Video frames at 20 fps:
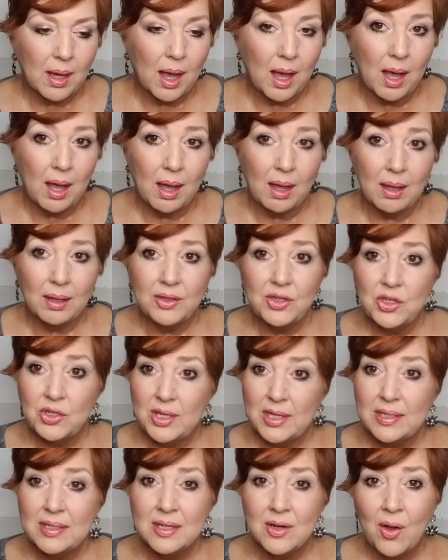You
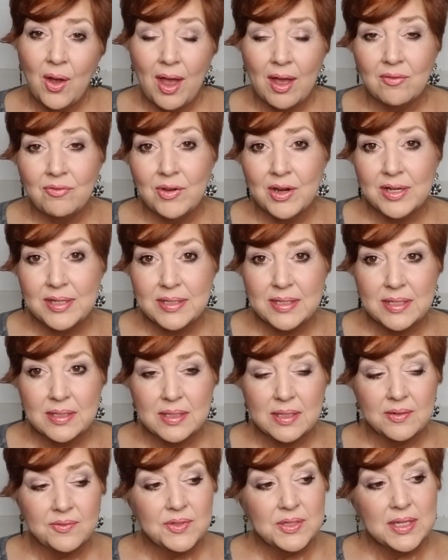need to know I have very
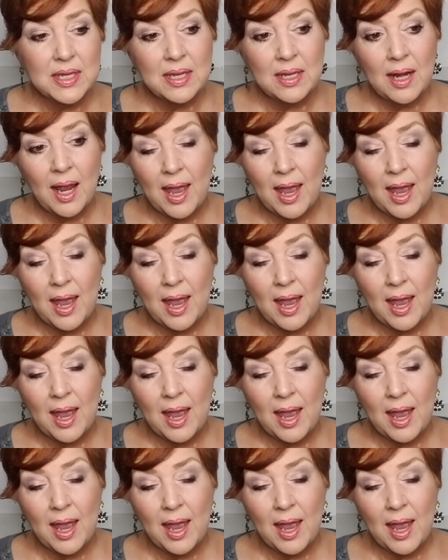sensitive skin.